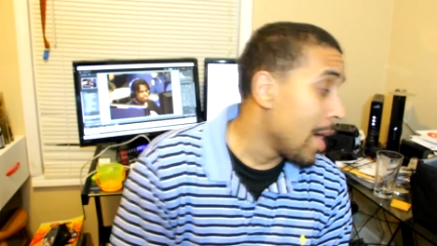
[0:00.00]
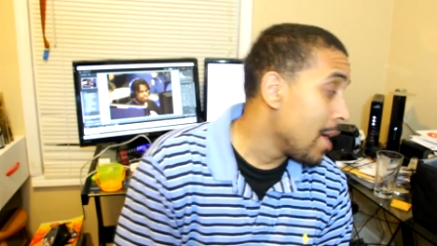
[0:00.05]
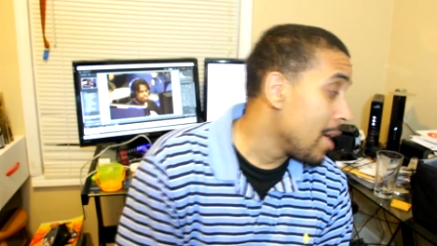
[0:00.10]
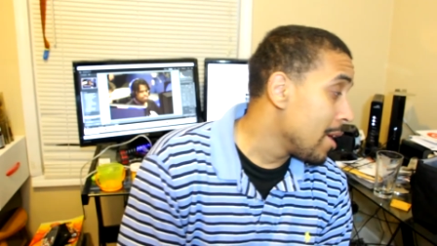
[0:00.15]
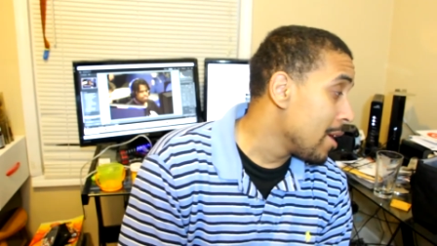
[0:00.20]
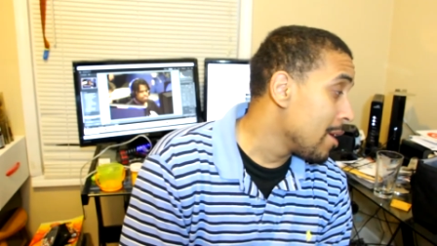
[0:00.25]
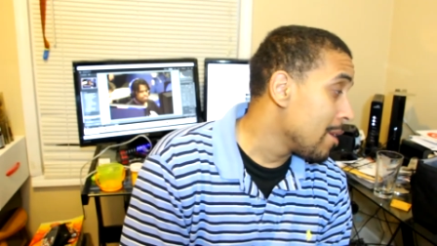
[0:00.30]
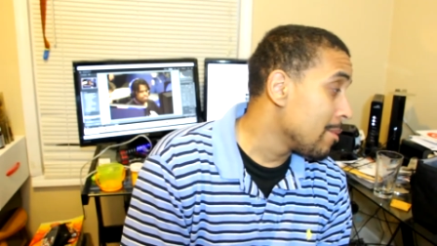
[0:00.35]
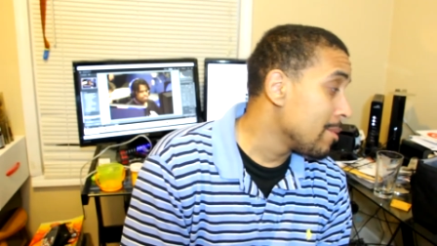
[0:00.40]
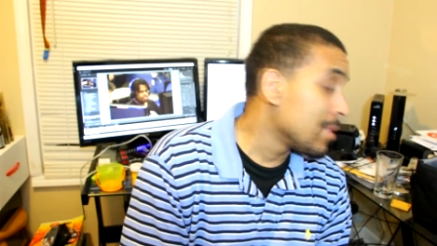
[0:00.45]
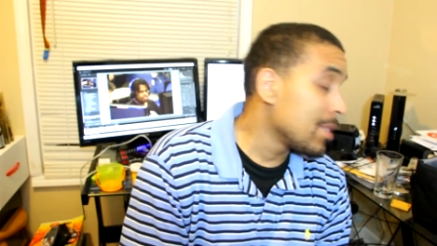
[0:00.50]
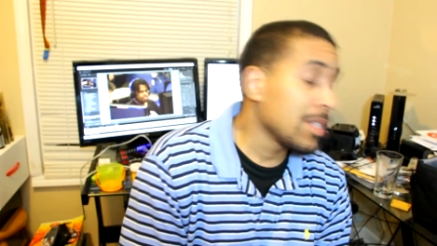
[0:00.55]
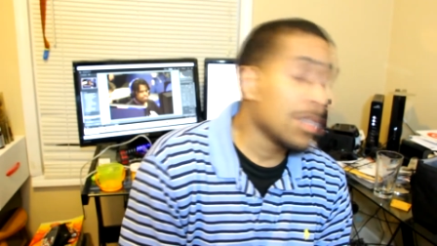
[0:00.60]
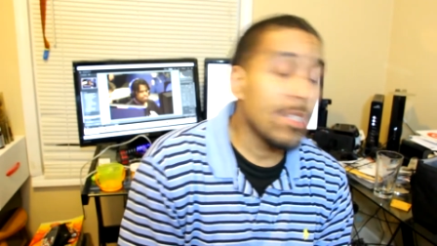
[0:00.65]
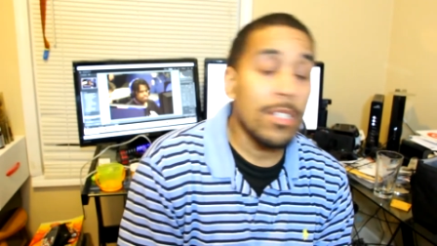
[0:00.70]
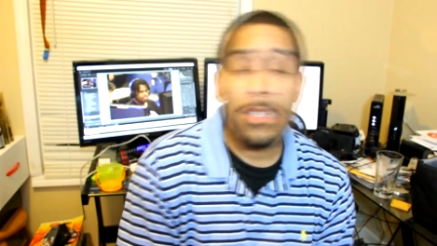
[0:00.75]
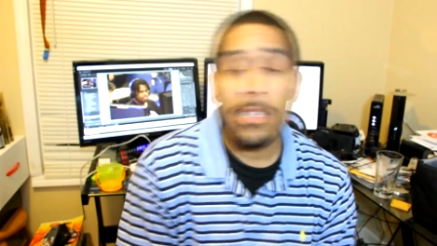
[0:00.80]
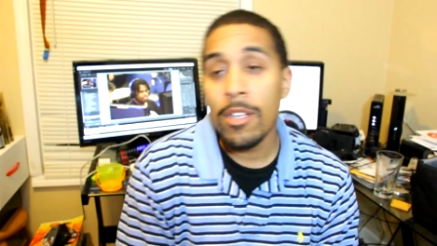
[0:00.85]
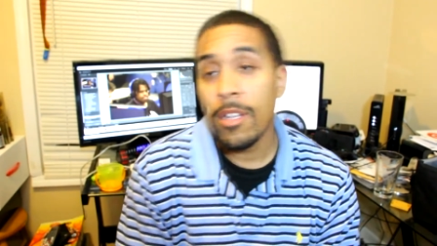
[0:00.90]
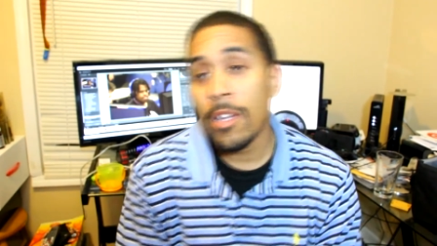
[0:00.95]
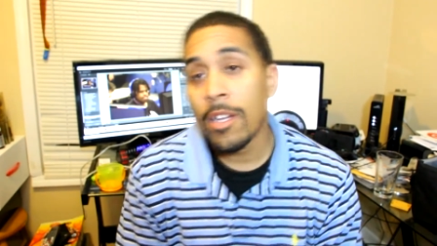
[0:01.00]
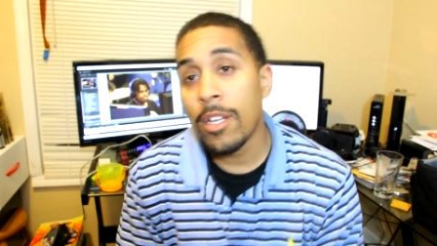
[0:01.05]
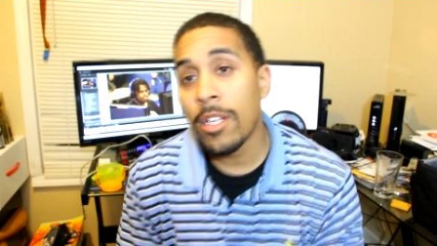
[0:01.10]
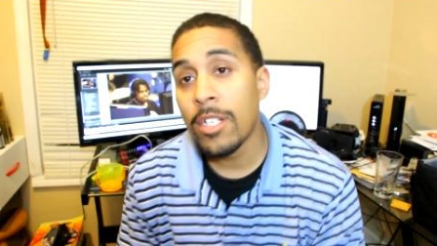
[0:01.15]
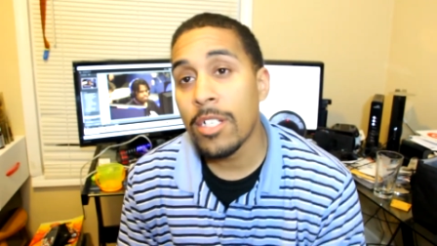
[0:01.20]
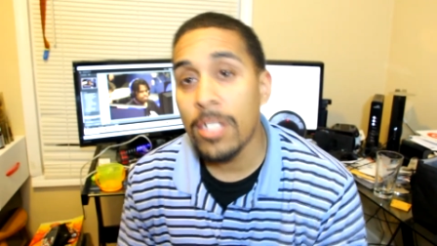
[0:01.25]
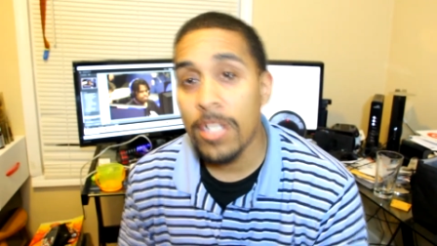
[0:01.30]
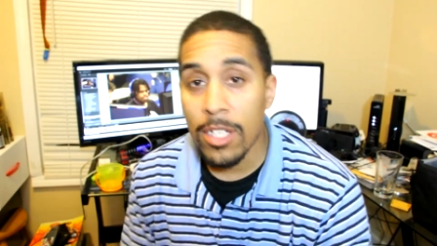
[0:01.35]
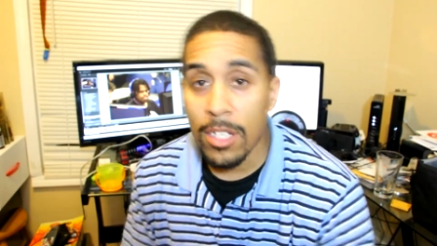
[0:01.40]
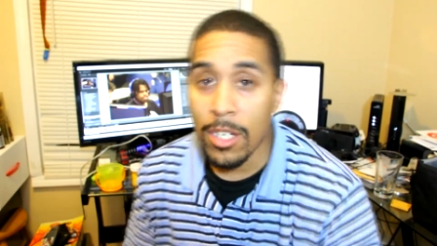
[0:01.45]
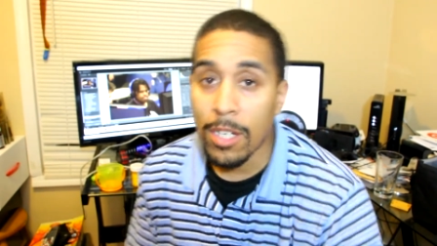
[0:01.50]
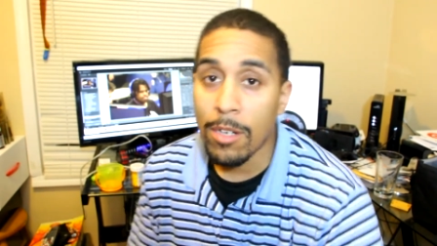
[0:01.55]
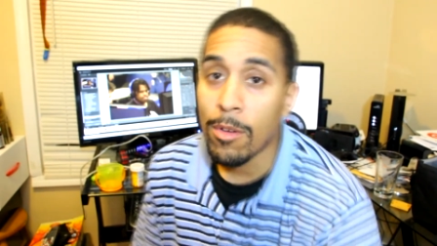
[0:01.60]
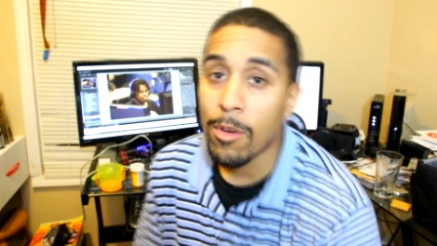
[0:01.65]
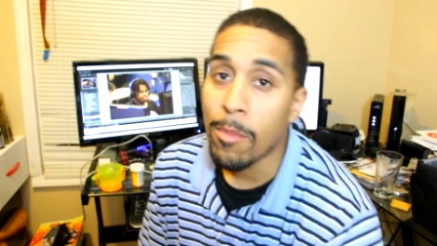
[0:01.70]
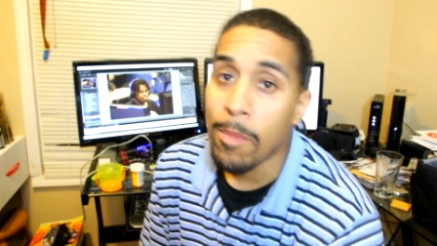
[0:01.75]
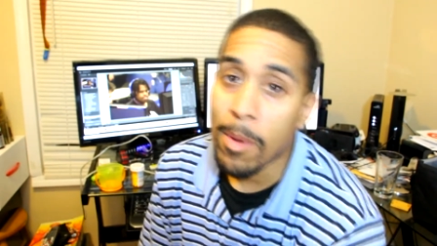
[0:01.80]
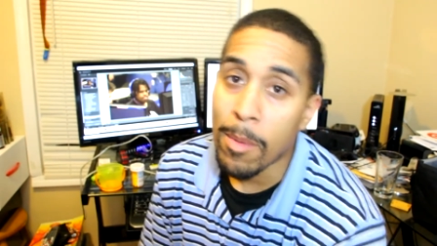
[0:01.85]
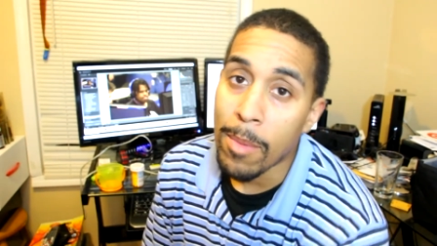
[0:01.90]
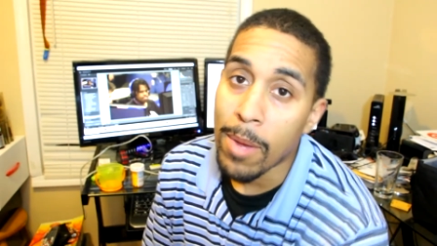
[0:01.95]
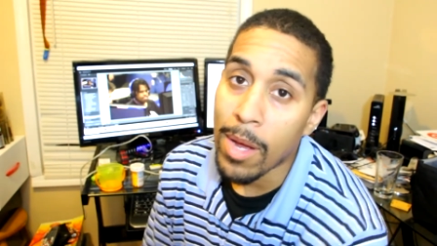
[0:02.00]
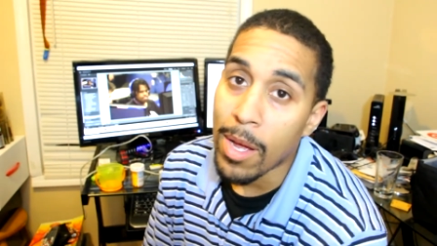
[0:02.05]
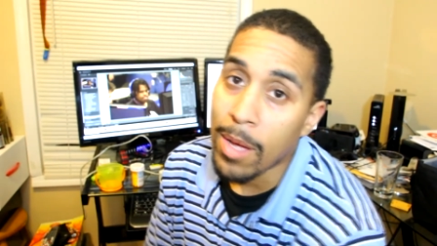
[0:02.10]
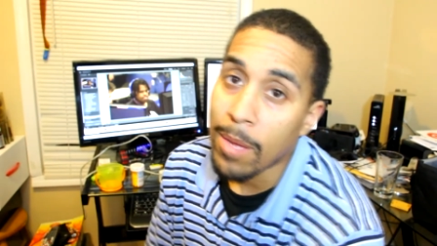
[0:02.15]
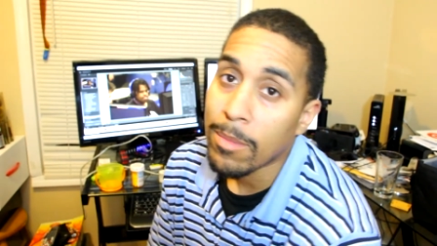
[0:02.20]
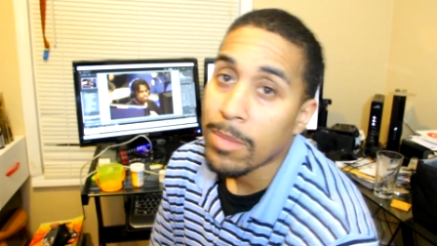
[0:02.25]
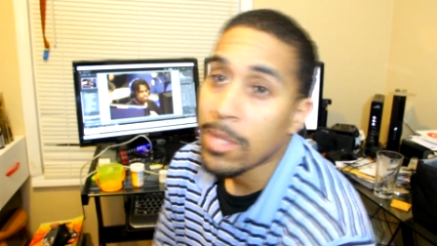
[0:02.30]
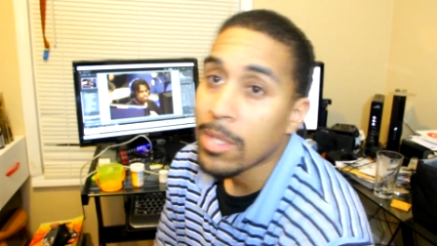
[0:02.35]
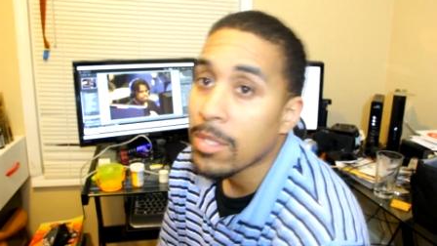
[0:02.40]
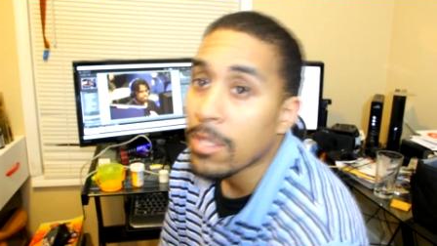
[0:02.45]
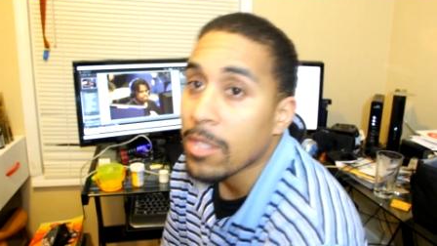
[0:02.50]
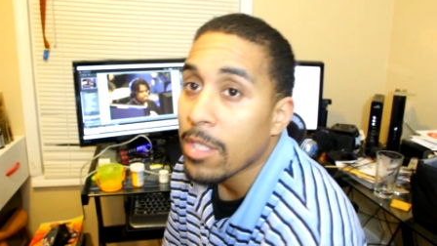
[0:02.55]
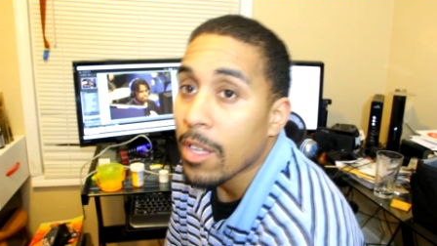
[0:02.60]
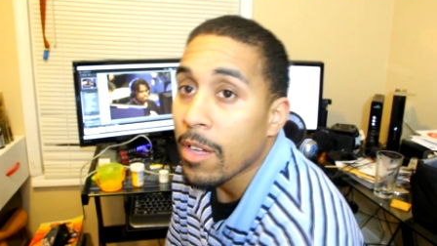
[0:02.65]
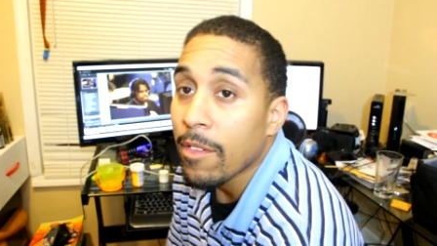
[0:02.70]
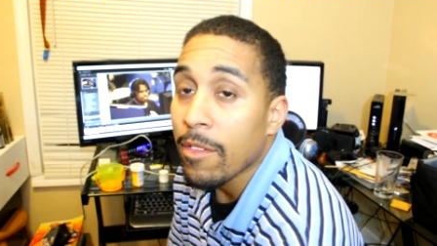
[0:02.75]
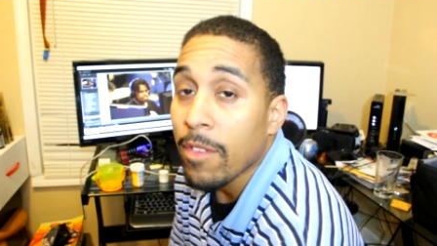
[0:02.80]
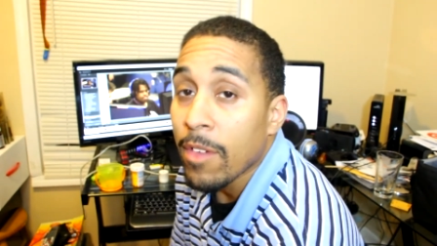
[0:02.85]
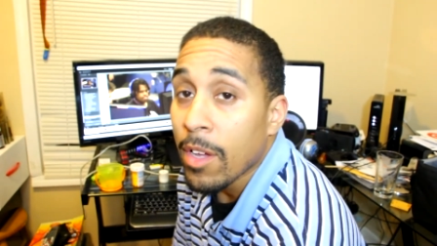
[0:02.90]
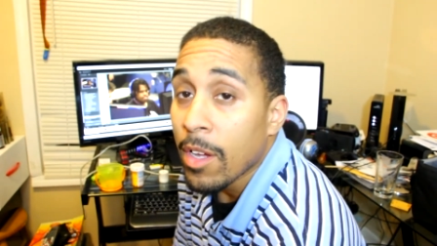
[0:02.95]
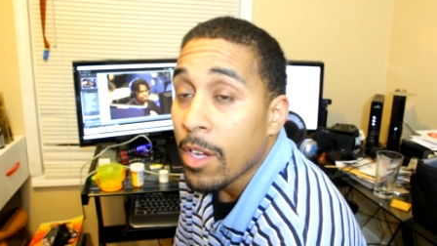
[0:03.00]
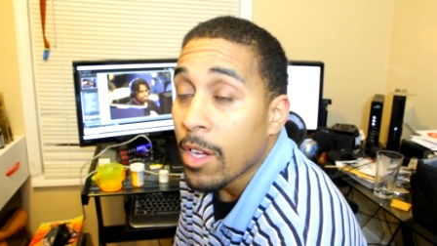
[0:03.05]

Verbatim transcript: I ended up just chilling with my moms and stuff